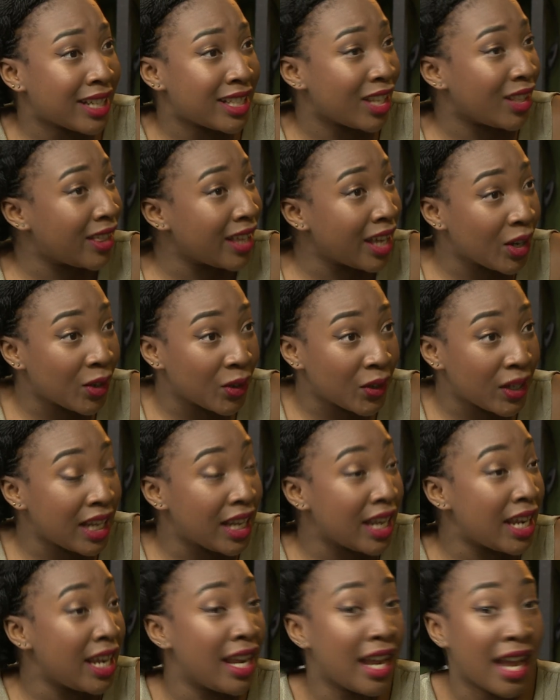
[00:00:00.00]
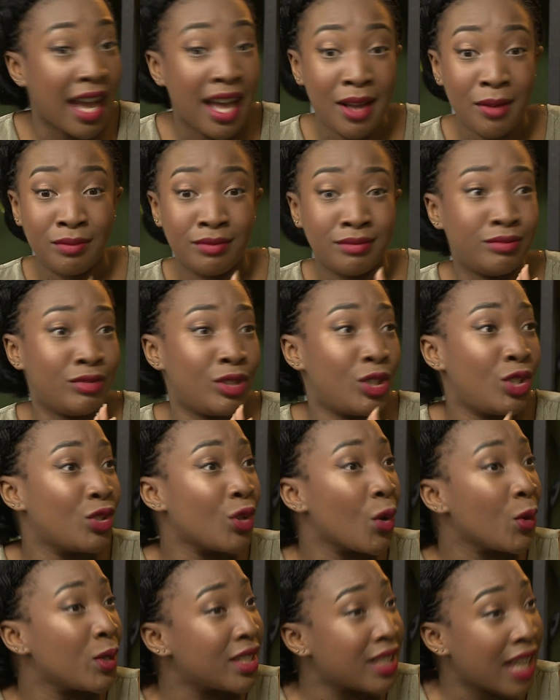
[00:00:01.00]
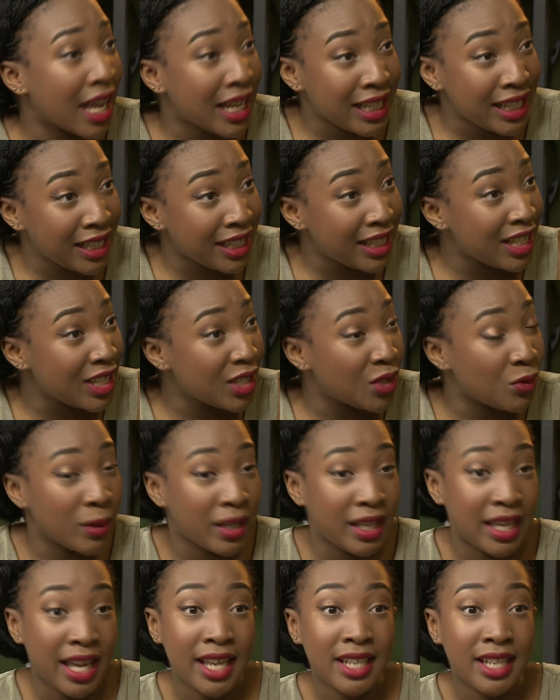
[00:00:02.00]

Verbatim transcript: acting theory, um, show studies. We